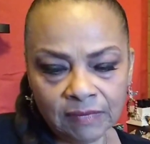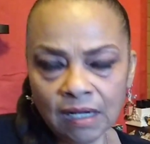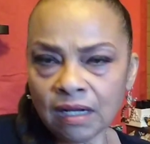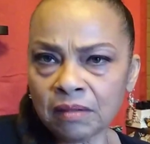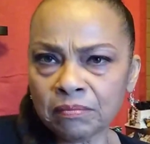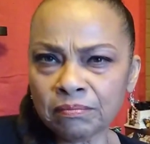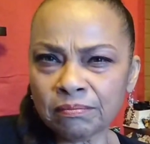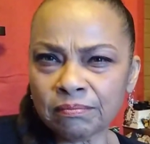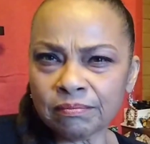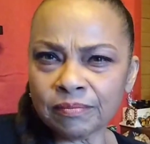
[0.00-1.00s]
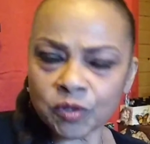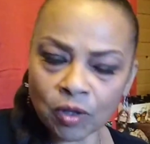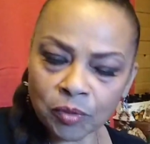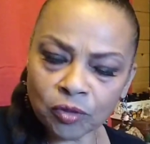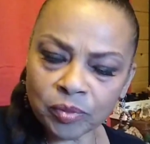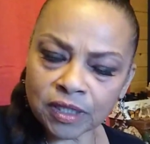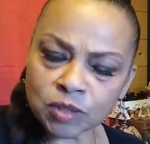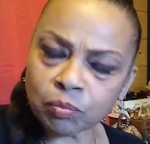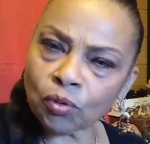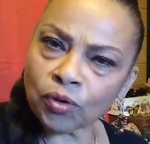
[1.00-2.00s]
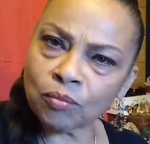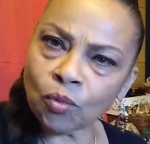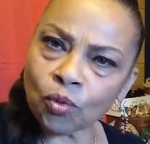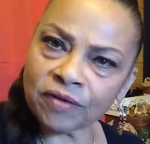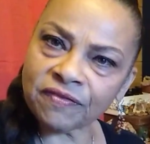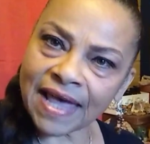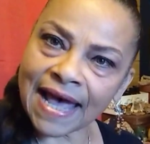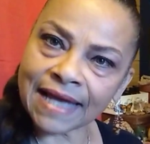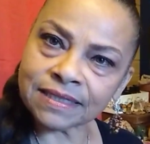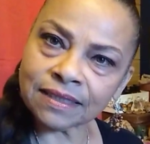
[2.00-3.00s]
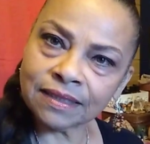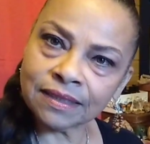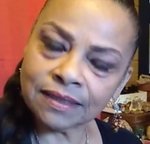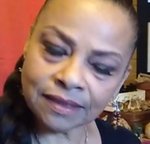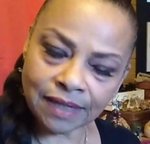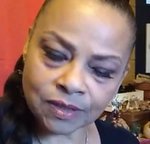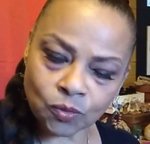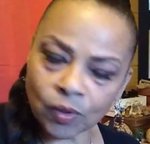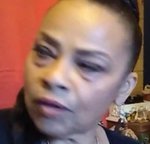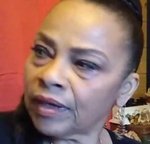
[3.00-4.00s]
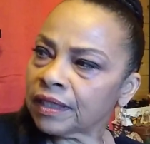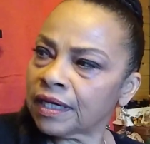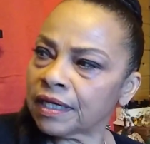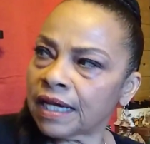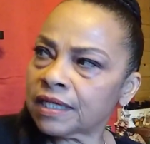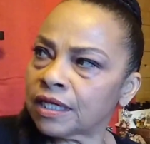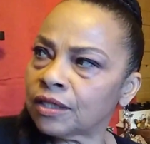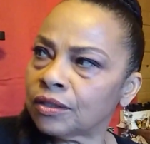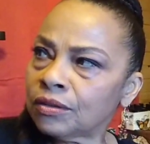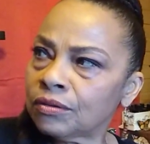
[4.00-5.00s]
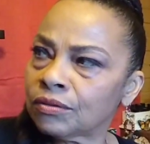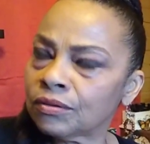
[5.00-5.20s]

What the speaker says: So I'm going to be exploring more of that as well, and connecting,